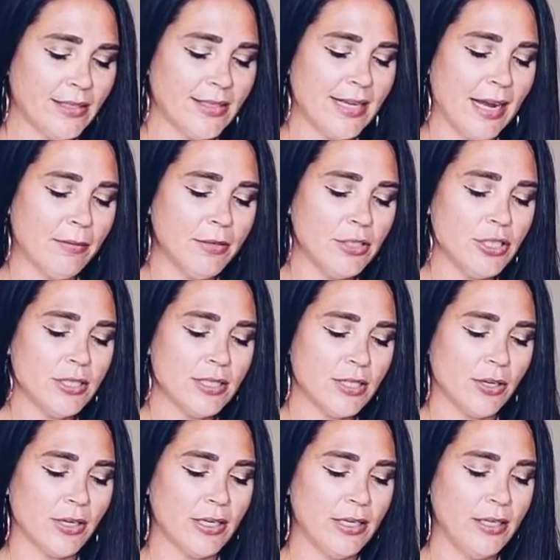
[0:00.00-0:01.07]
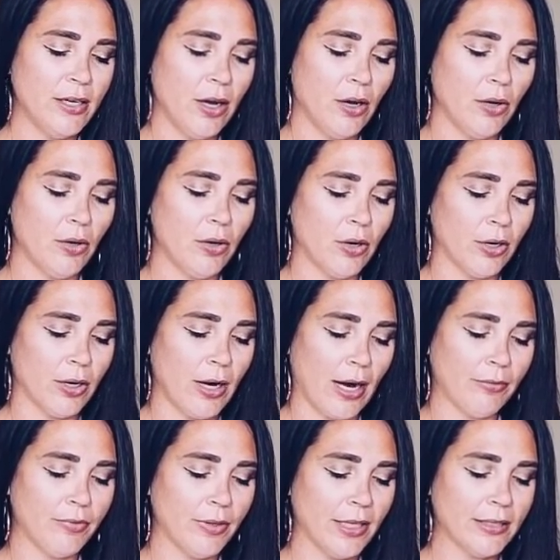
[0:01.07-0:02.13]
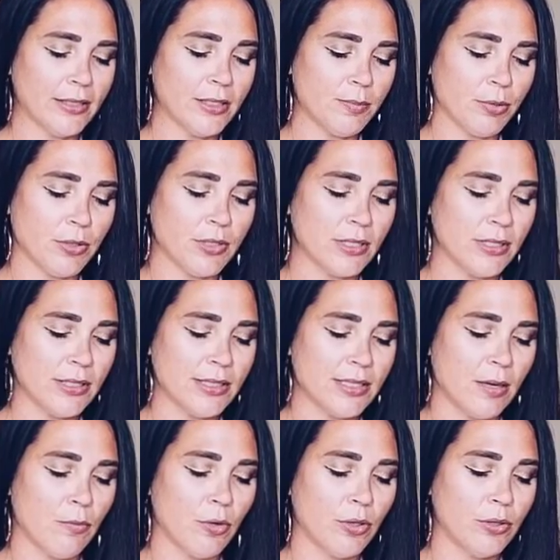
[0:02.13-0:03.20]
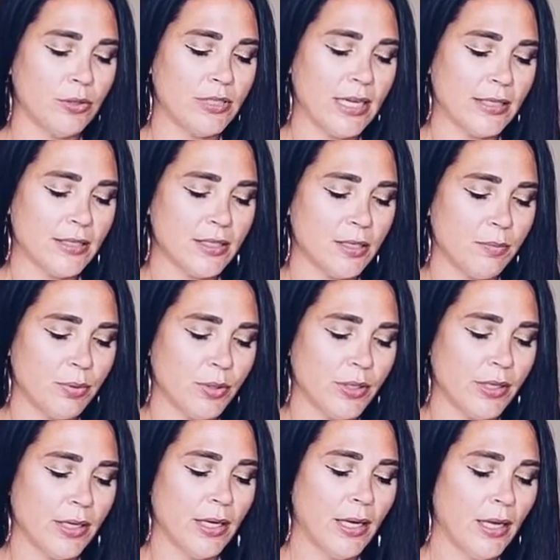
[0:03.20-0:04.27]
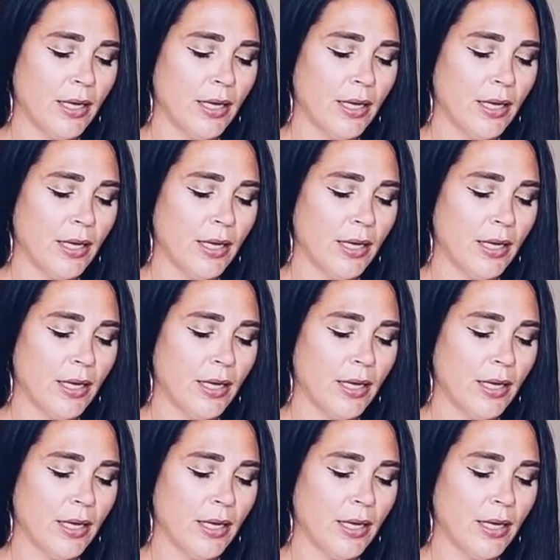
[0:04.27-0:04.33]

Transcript: damages their ego or I feel like this person is someone who tends to put